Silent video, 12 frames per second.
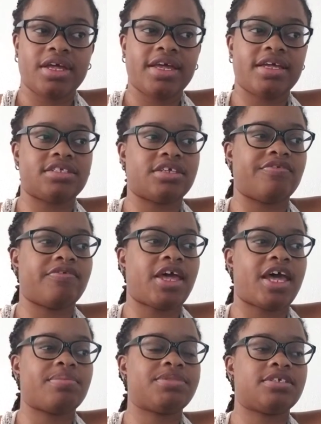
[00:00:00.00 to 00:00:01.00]
is of
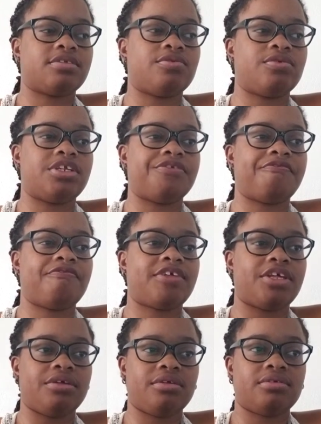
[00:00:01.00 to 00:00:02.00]
absolute
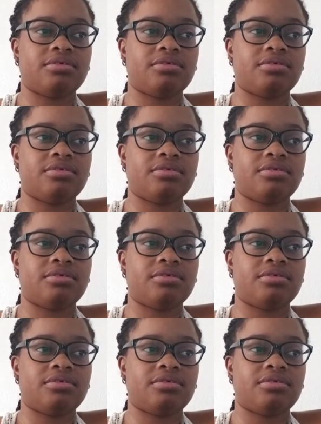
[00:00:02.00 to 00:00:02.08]
defeat.